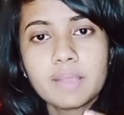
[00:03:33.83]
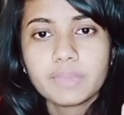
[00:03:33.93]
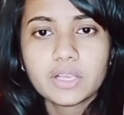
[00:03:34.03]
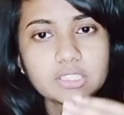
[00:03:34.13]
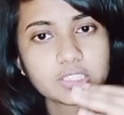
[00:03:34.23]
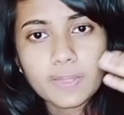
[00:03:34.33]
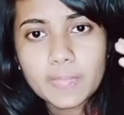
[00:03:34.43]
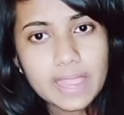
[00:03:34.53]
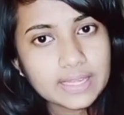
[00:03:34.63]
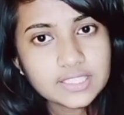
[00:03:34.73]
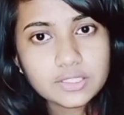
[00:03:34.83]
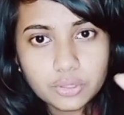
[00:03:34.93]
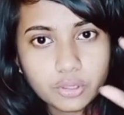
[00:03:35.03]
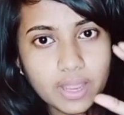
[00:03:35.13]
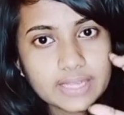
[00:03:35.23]
Because as
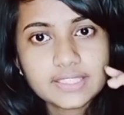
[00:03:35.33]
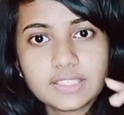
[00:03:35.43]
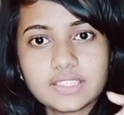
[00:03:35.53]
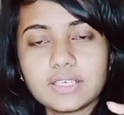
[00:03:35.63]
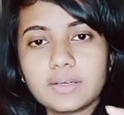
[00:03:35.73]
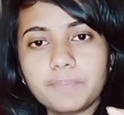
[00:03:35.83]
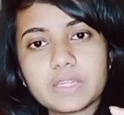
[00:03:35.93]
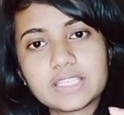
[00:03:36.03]
it is a